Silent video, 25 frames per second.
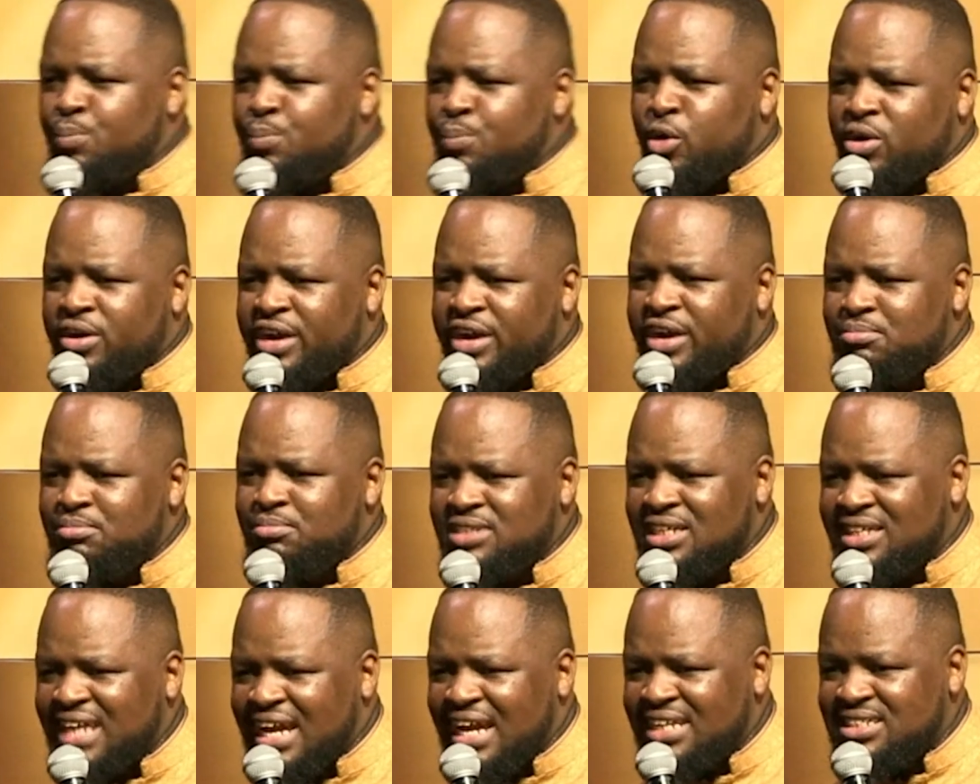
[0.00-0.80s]
programmed
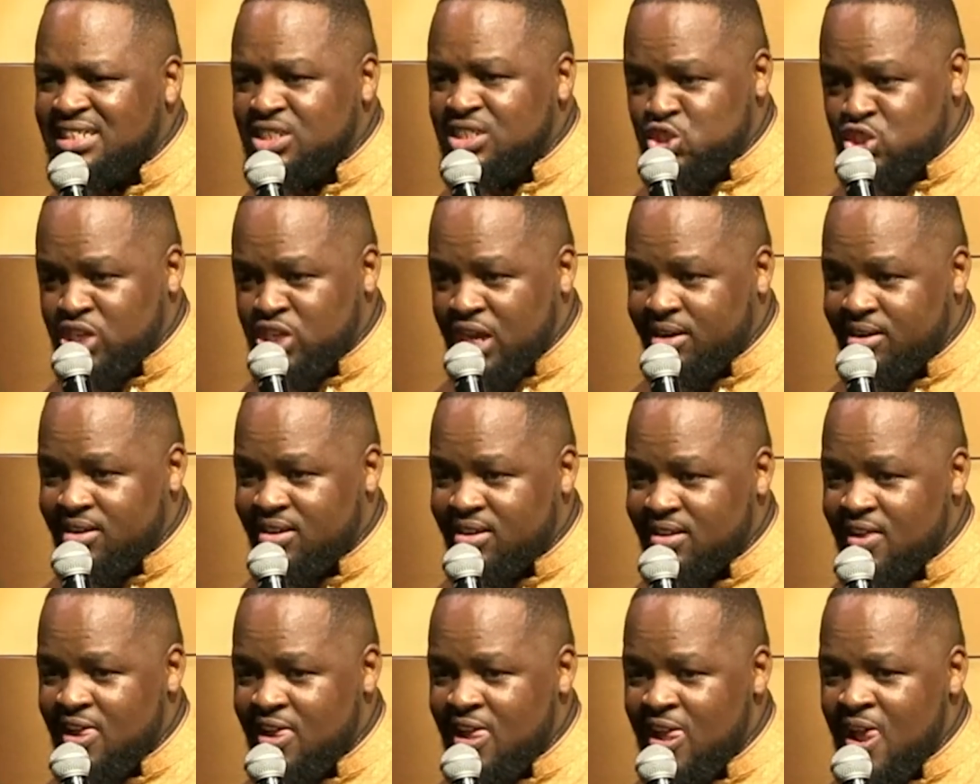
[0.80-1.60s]
in that injury.
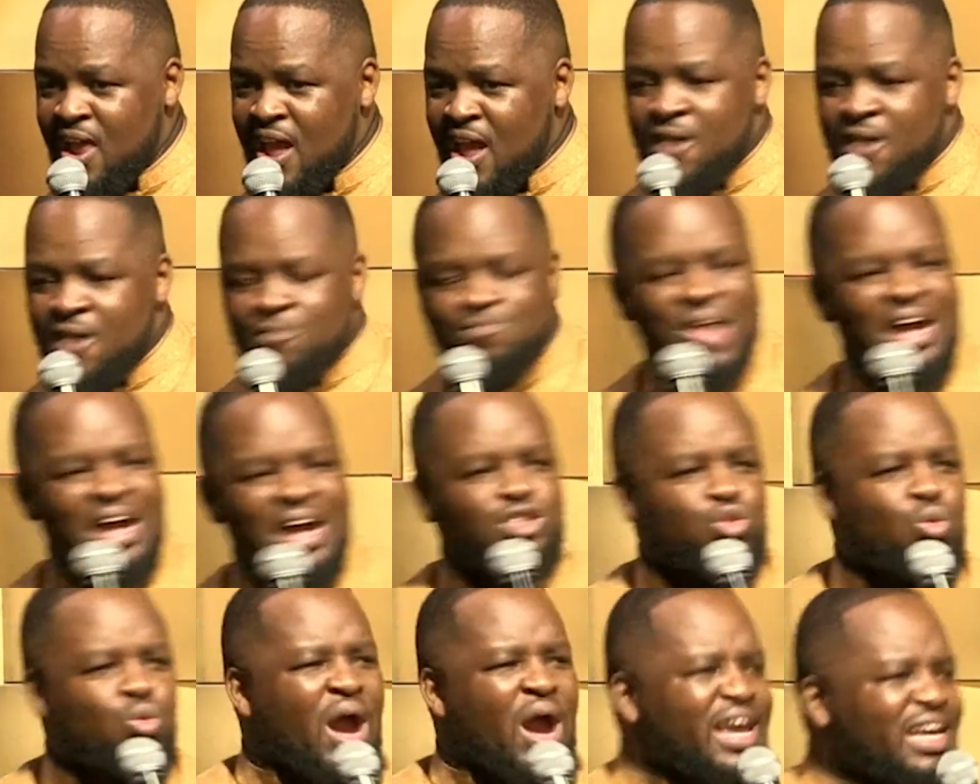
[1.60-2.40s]

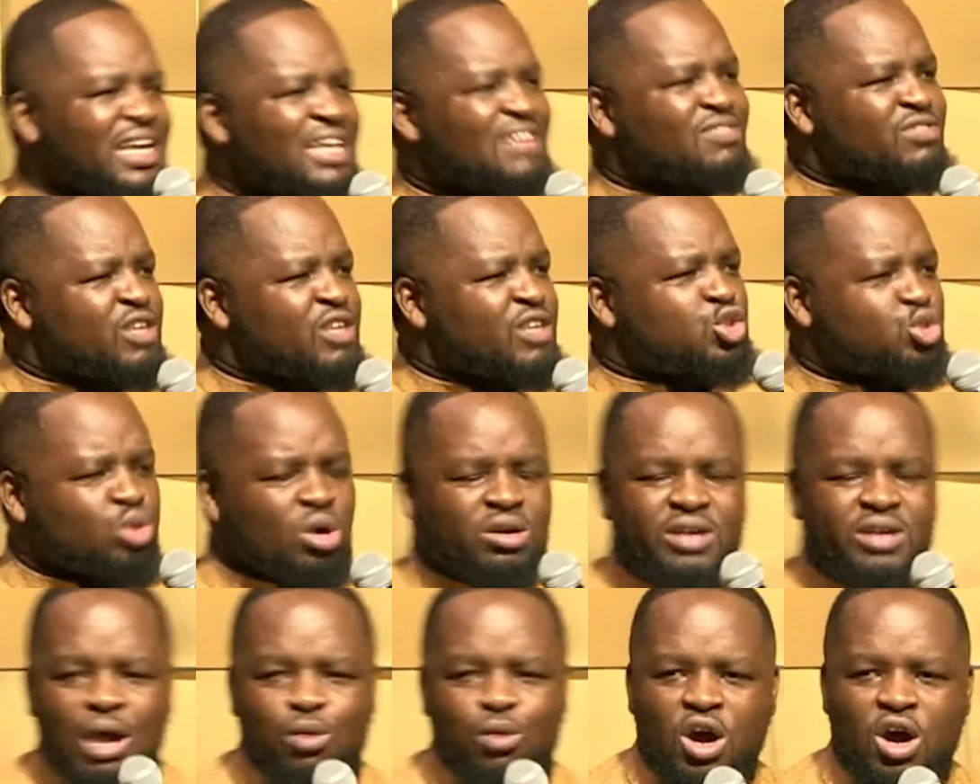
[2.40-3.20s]
That's why in the
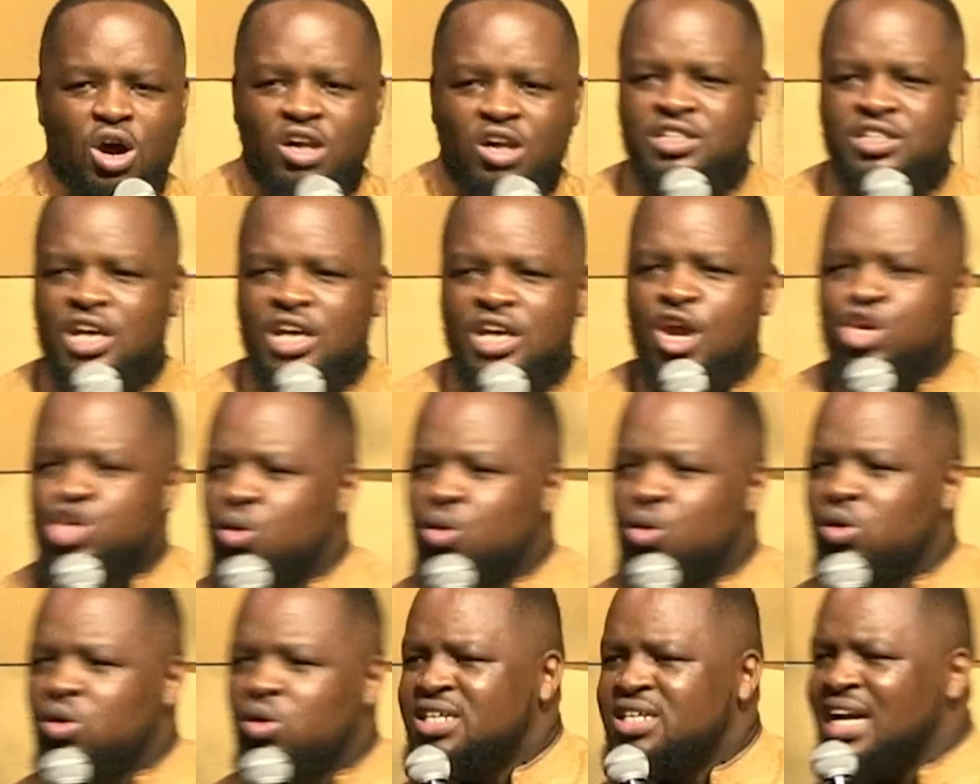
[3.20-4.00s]
soccer world, you
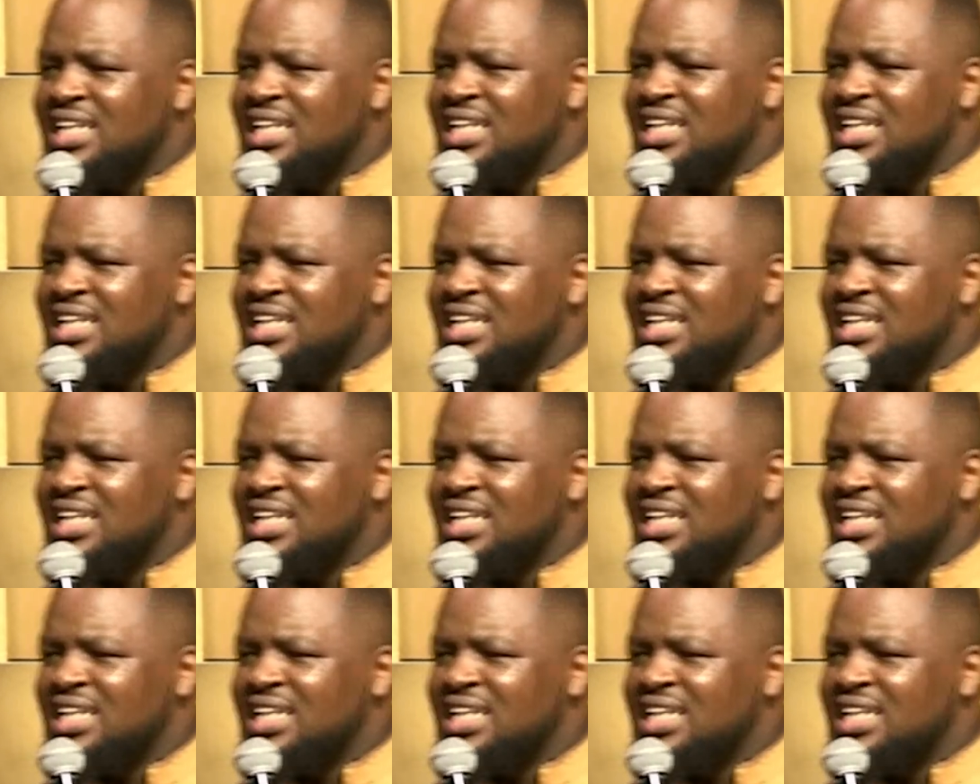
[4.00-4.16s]
will hear